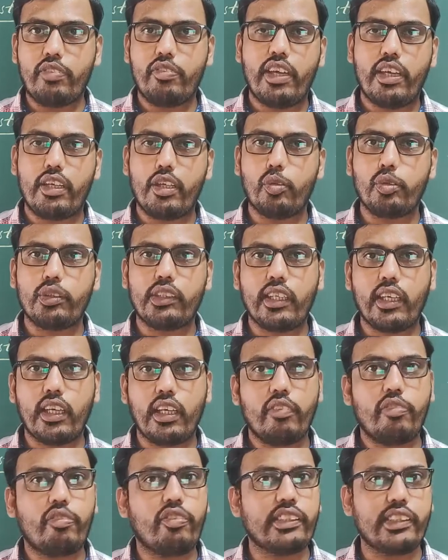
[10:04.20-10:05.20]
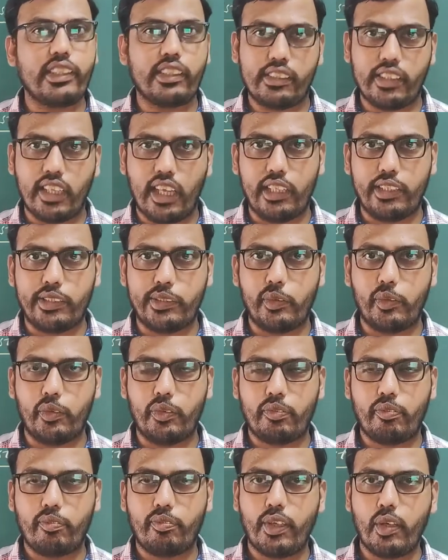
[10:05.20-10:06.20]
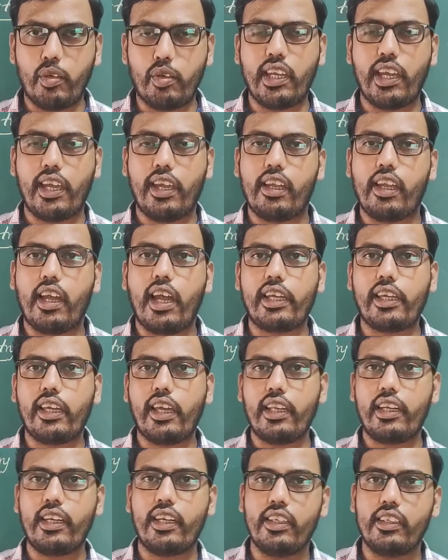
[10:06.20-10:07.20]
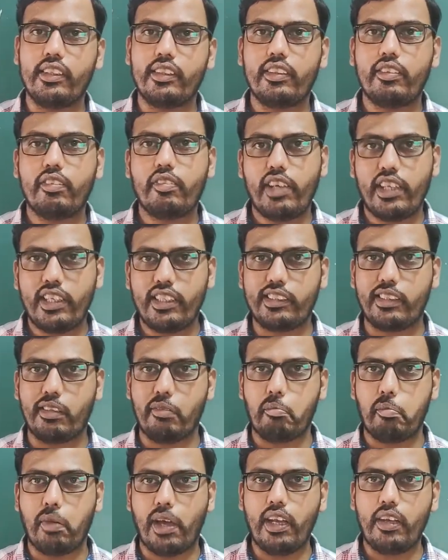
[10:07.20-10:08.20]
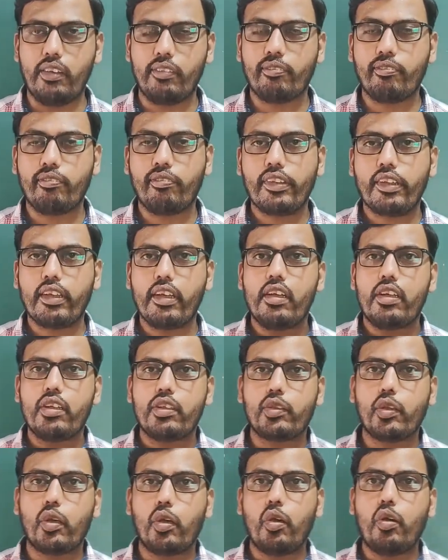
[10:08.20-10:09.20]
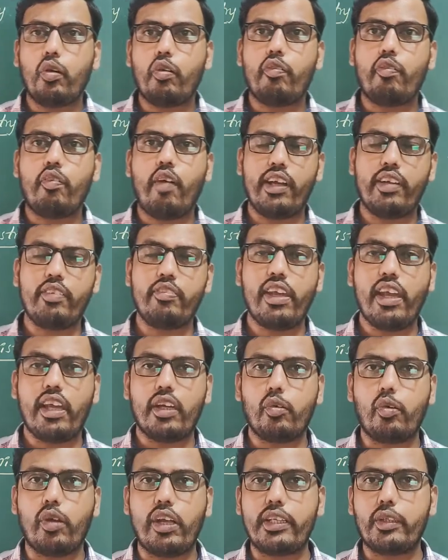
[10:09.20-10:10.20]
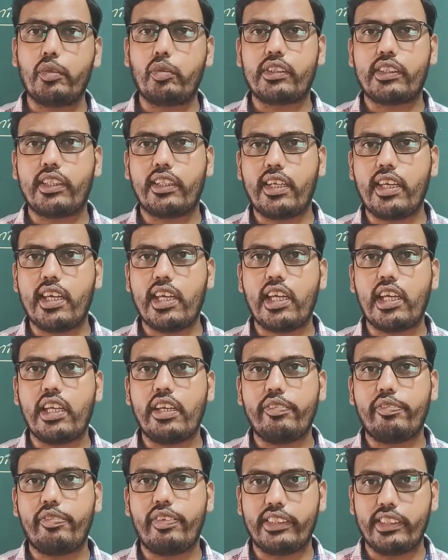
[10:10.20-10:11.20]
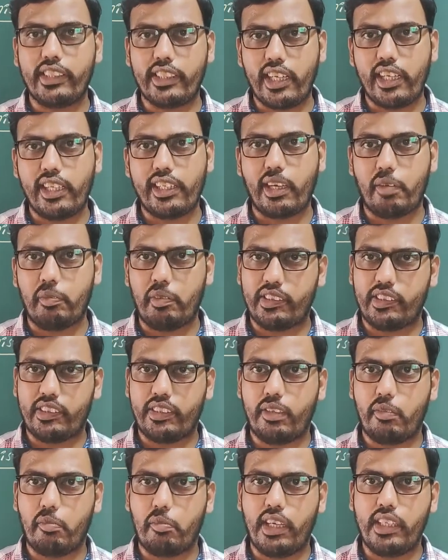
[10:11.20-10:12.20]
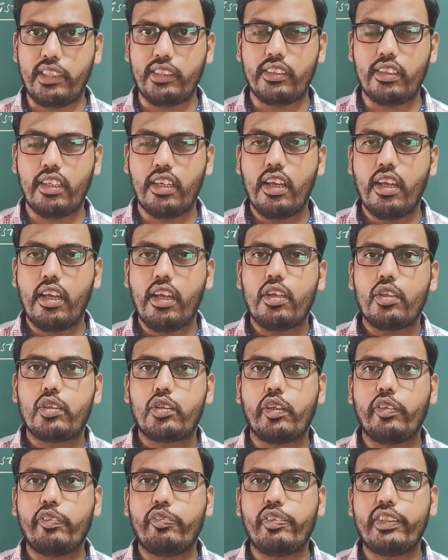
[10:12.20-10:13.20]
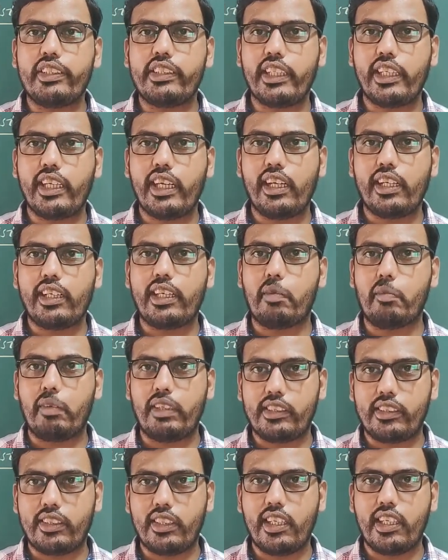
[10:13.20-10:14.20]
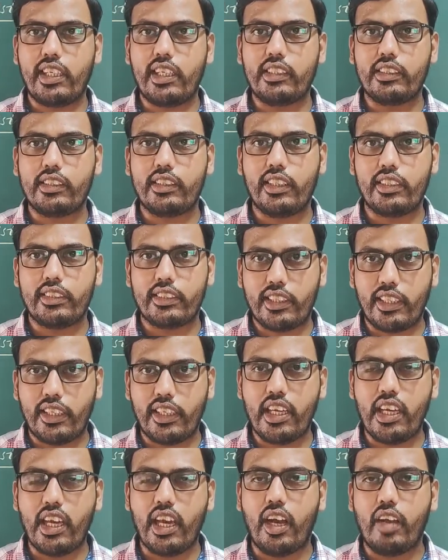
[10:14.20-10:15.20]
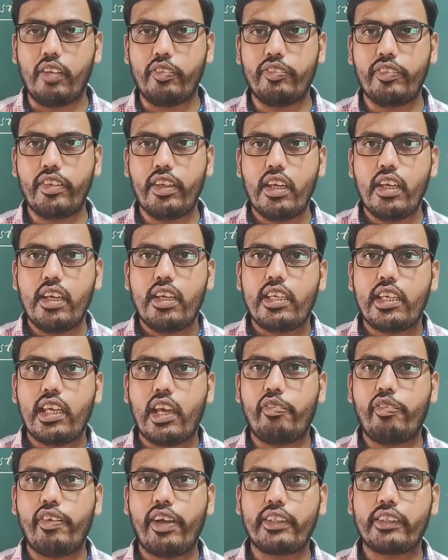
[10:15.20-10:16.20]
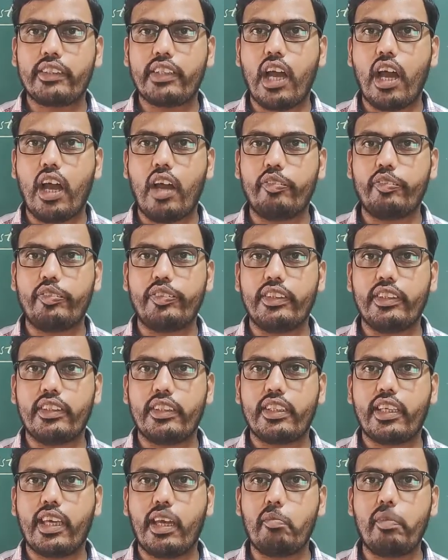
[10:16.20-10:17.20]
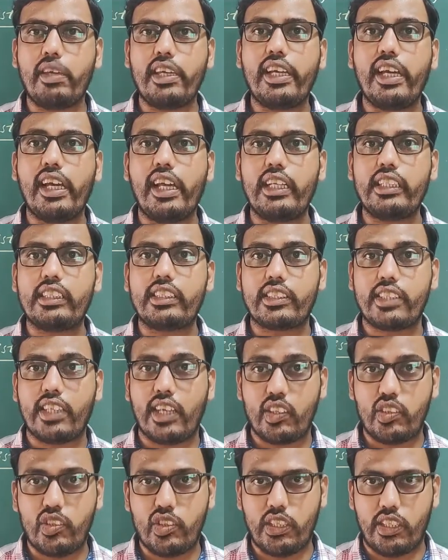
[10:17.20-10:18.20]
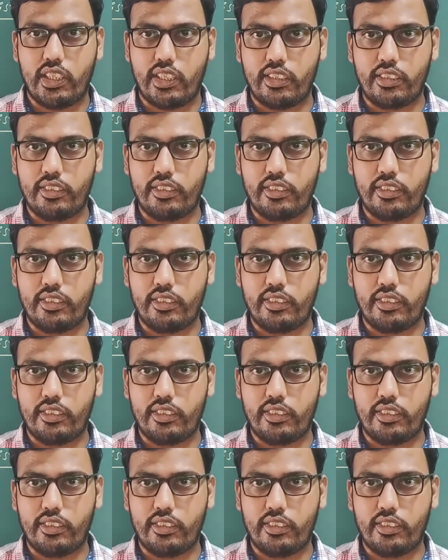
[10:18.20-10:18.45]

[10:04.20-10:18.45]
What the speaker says: we are using in physics also. Okay, again very simple. So what we are going to study in physical chemistry means, so physical chemistry is the study of effect of chemical structure,